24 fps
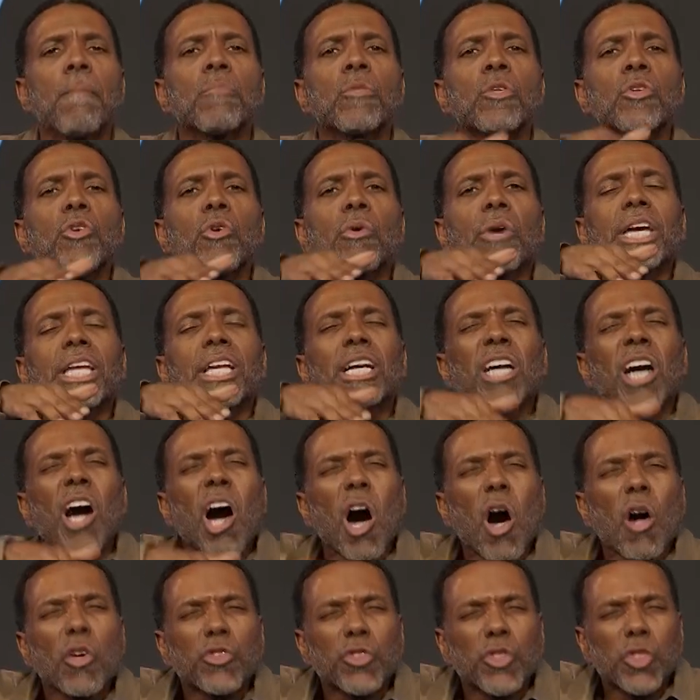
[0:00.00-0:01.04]
You can
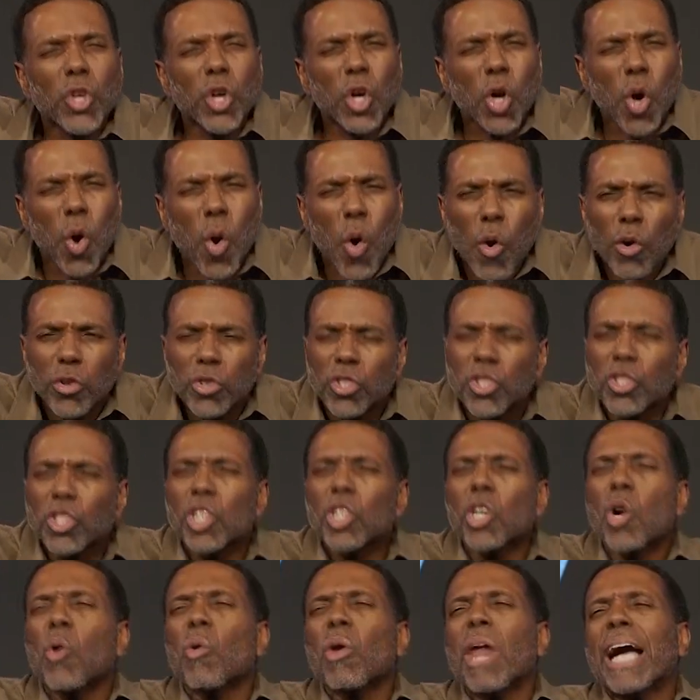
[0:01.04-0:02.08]
cause the course to
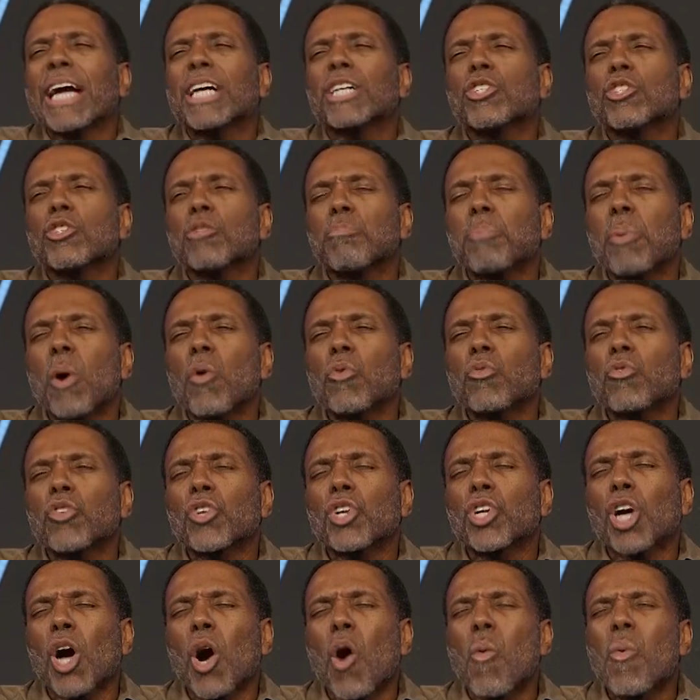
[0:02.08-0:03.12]
go like it's supposed to
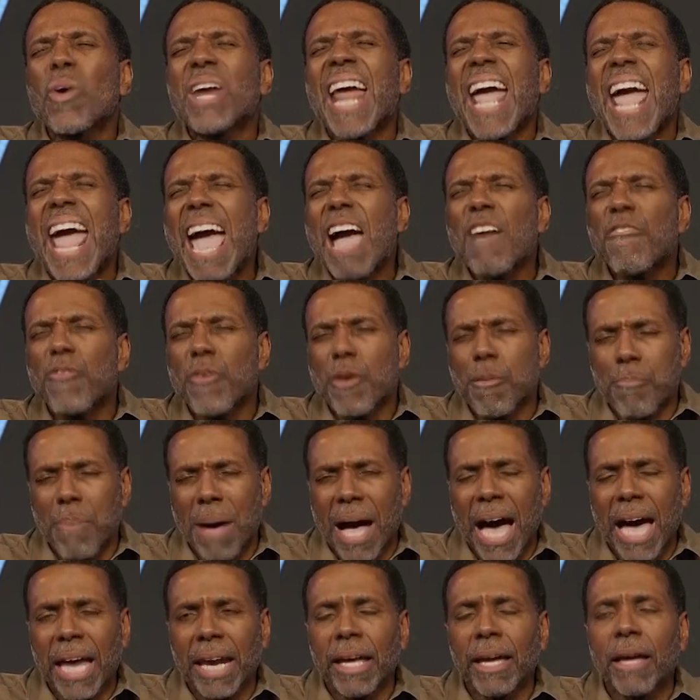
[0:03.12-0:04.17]
go with
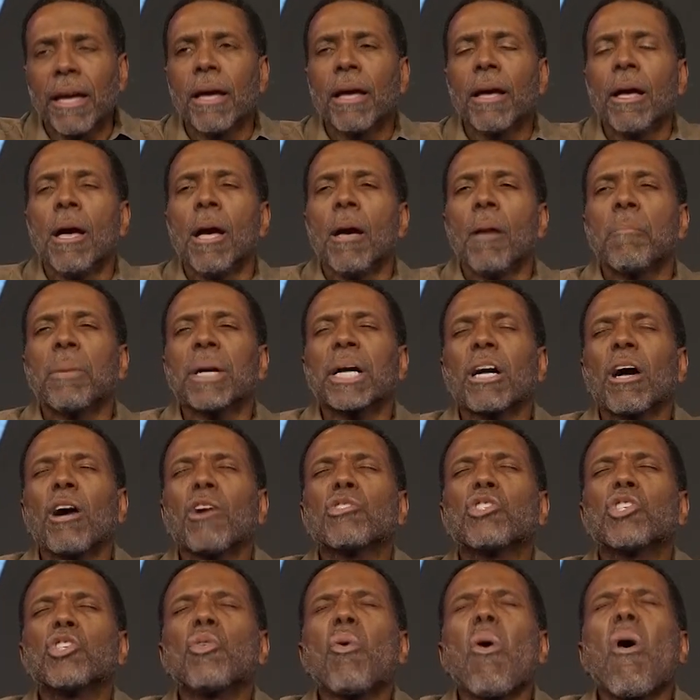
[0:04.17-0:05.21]
everybody
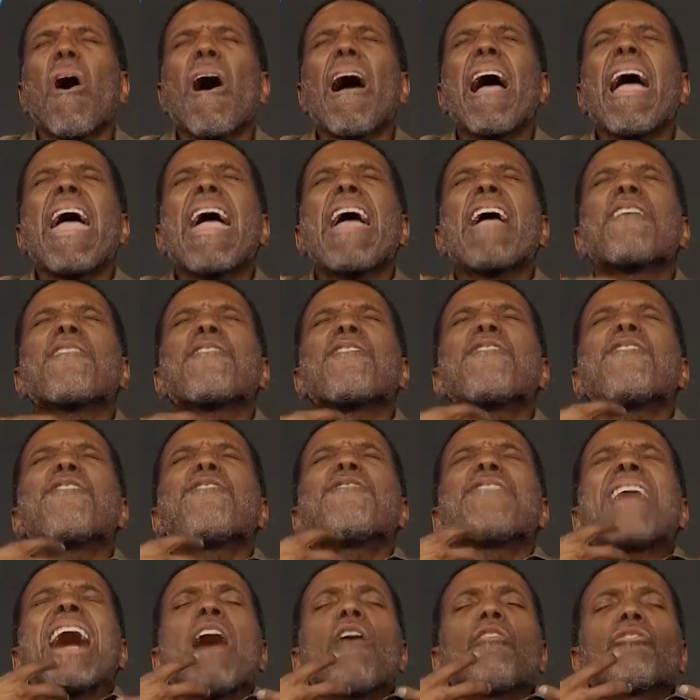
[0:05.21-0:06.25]
because you are a
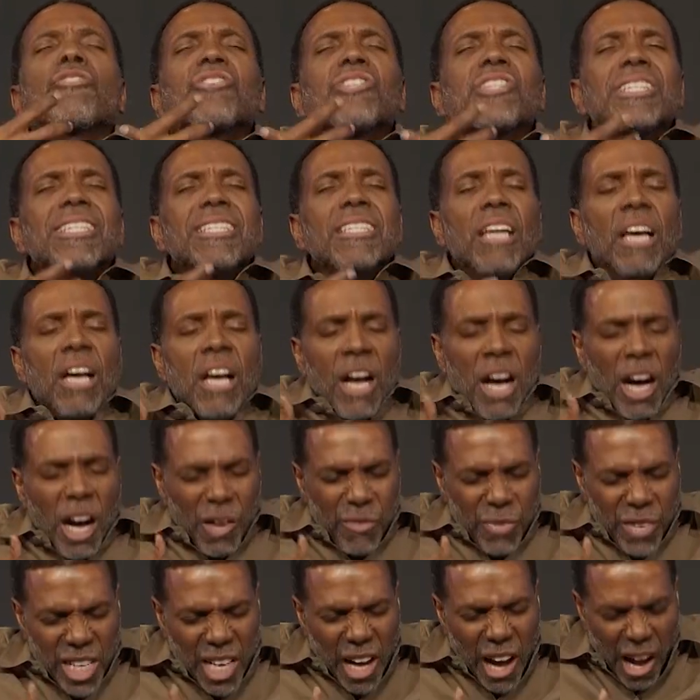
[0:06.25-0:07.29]
fountain
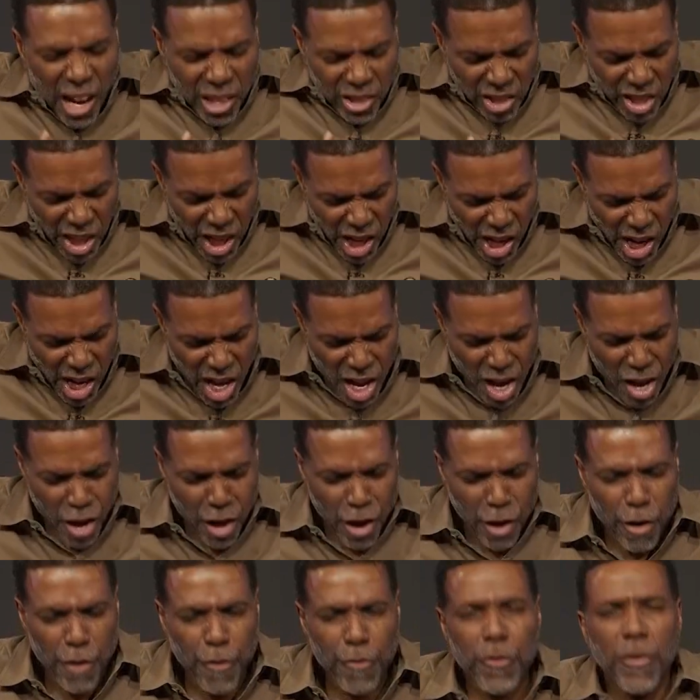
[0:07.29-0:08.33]
of God's
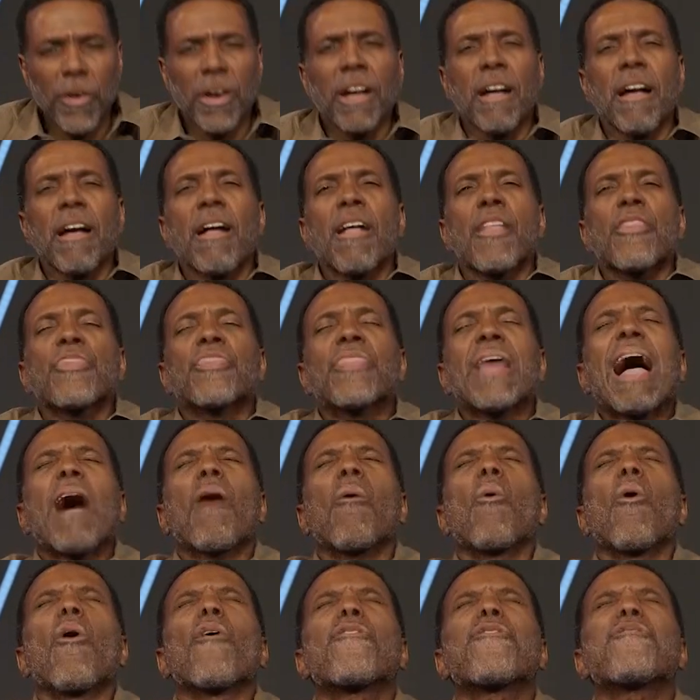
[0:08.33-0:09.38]
love that
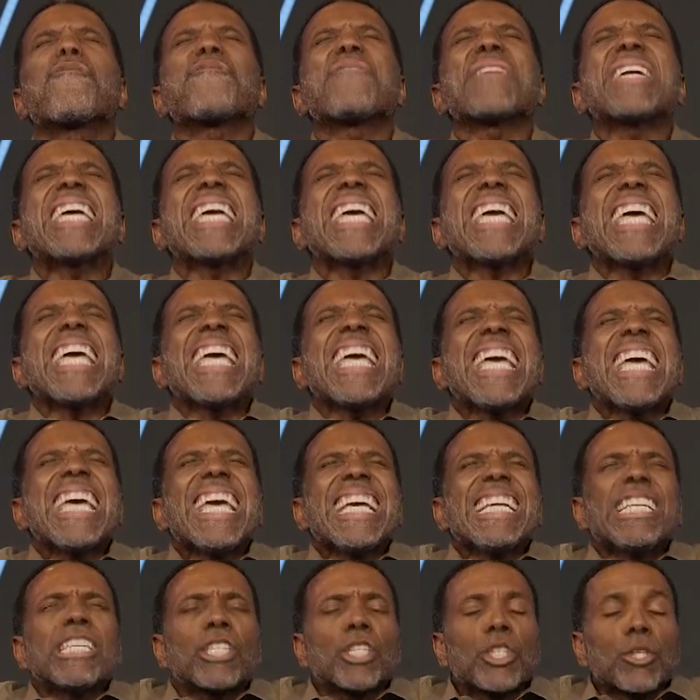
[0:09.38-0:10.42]
will
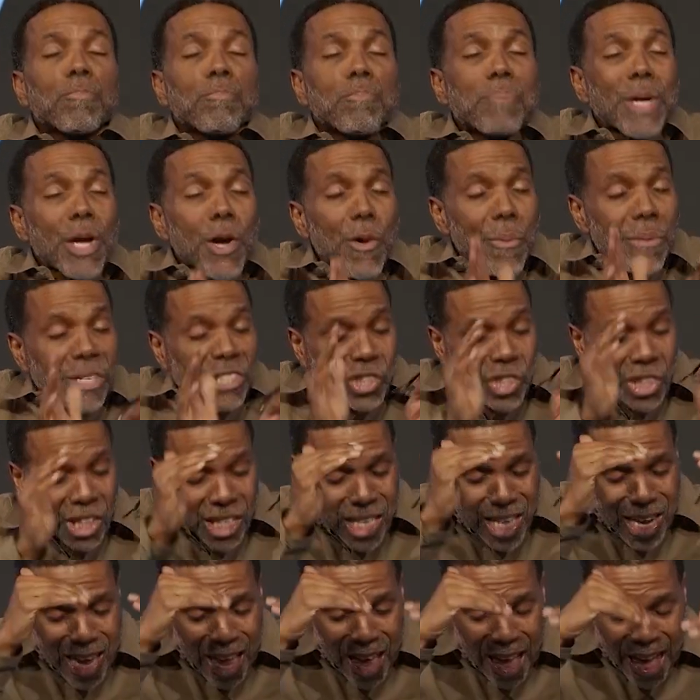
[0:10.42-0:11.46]
feed
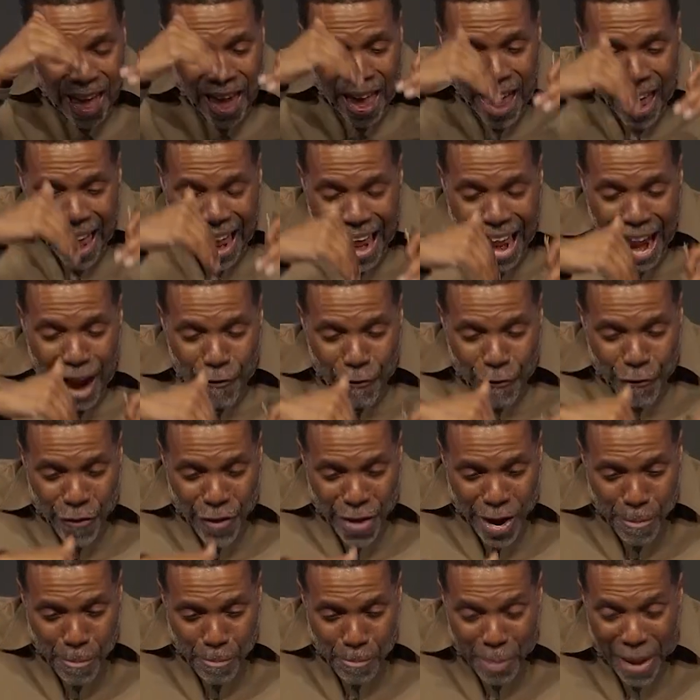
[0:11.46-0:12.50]
spiritually
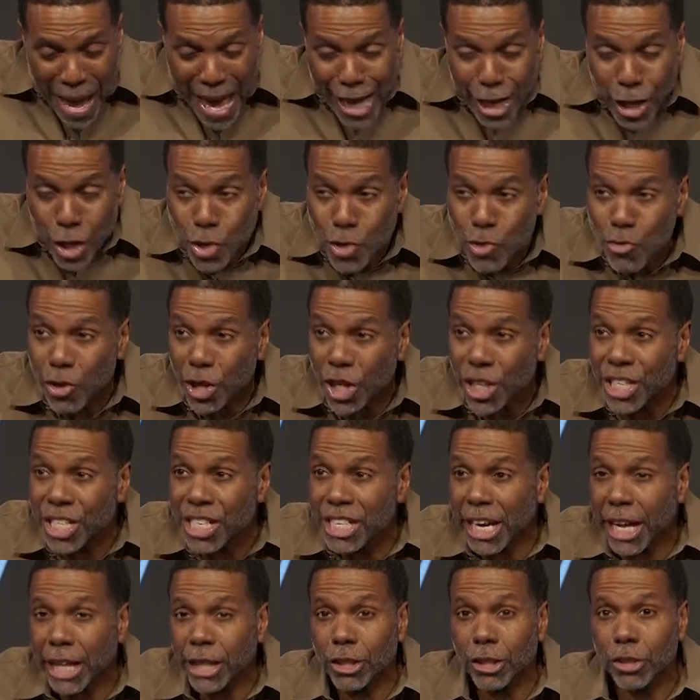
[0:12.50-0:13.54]
everybody you
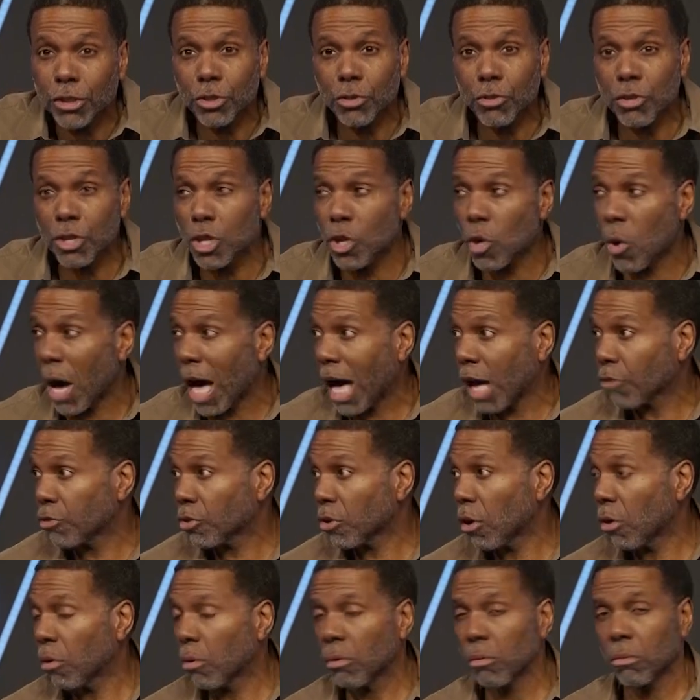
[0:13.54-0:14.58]
connected to in your
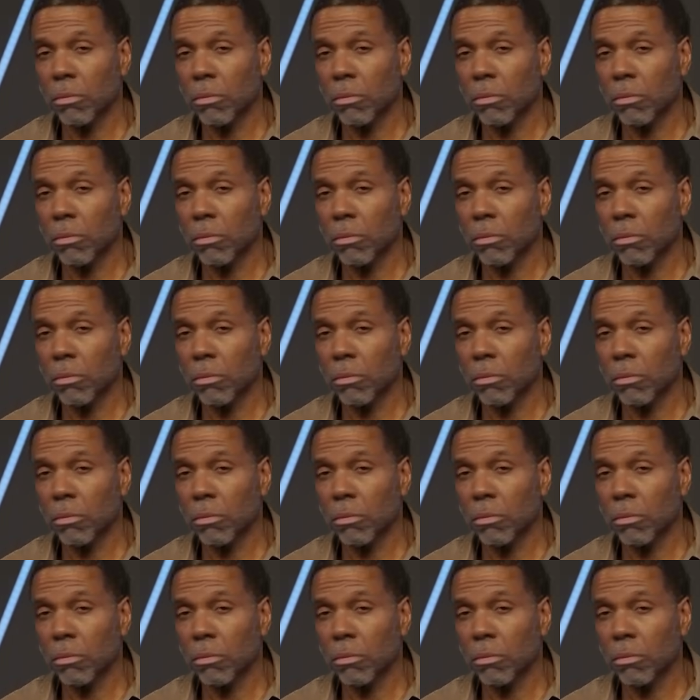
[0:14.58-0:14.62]
household.